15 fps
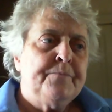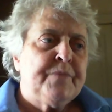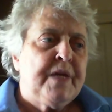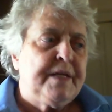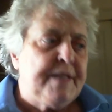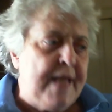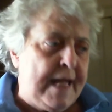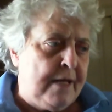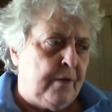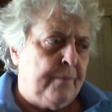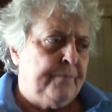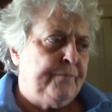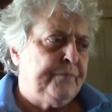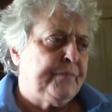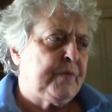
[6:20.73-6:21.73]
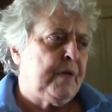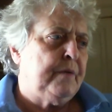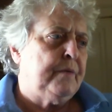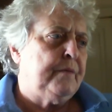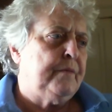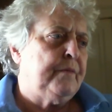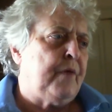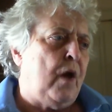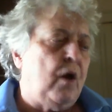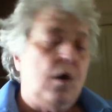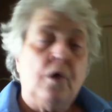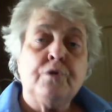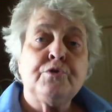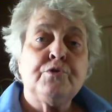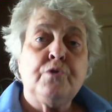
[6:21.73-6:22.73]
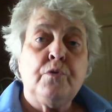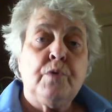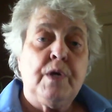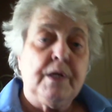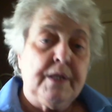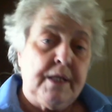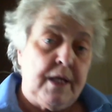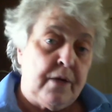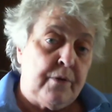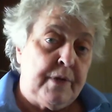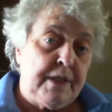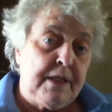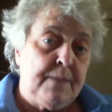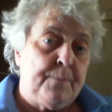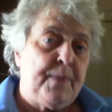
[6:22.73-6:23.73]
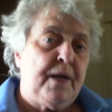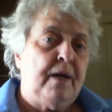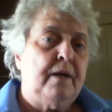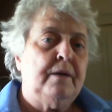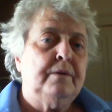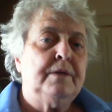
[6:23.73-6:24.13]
Now, the Austro-Hungarian Empire